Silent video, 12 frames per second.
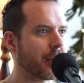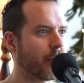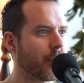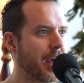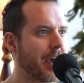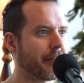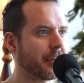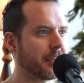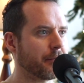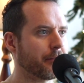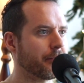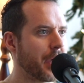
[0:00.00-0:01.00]
don't have
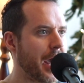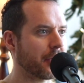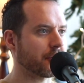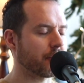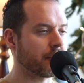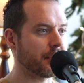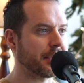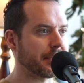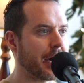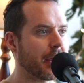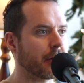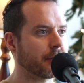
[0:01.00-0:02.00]
any passion or
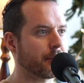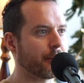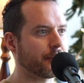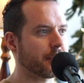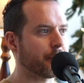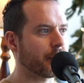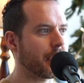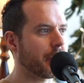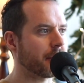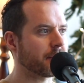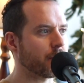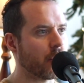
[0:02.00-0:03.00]
desire to put on
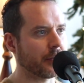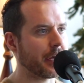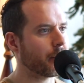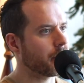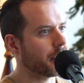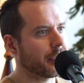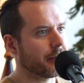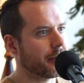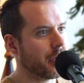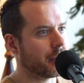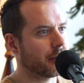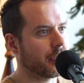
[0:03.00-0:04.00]
a small networking
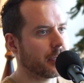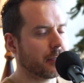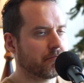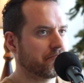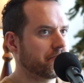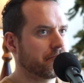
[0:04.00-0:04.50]
event. Like,